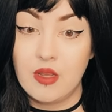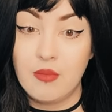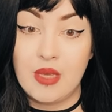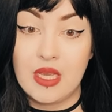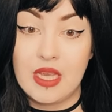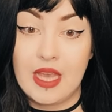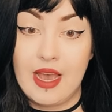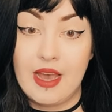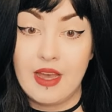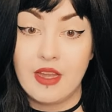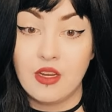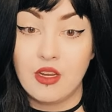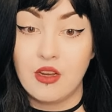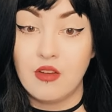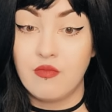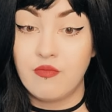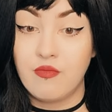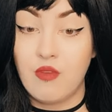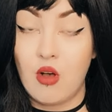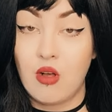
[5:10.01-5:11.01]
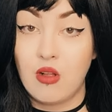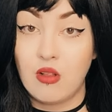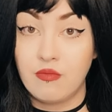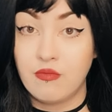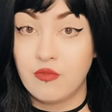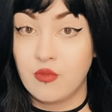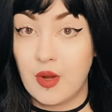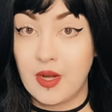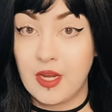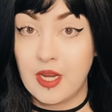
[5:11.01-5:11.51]
began in fall of
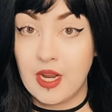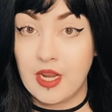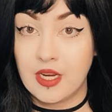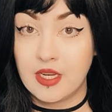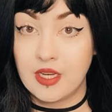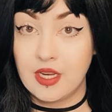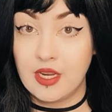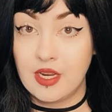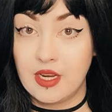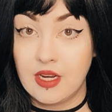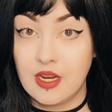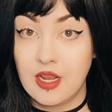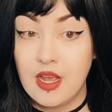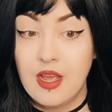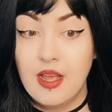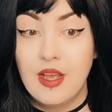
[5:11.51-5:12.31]
2019.